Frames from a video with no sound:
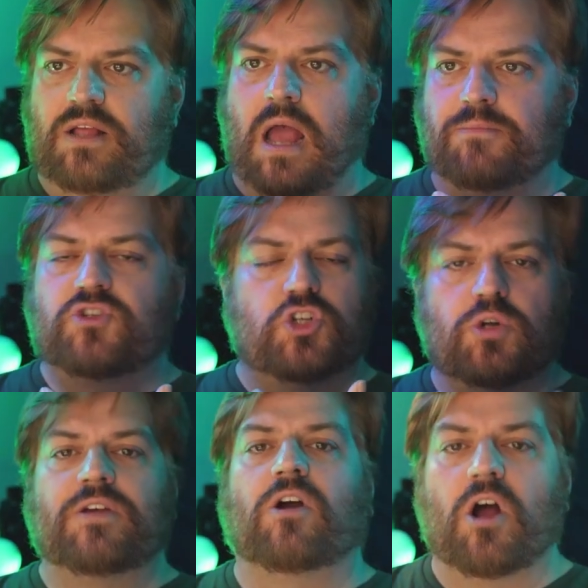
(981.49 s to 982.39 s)
I'm
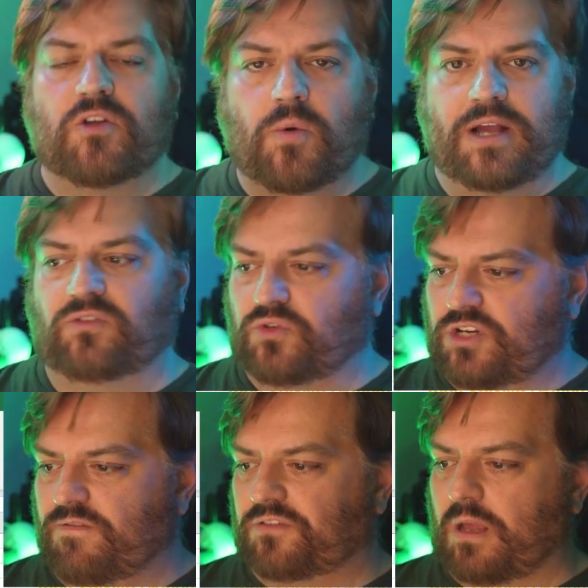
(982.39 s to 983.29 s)
sure there are other ways to
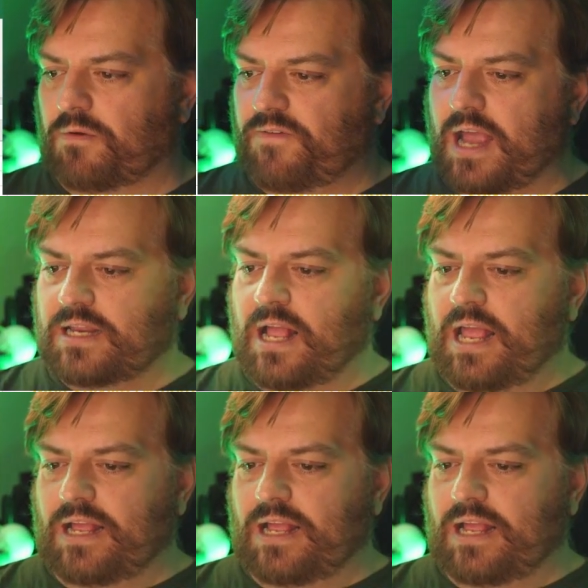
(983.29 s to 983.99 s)
achieve the same effect,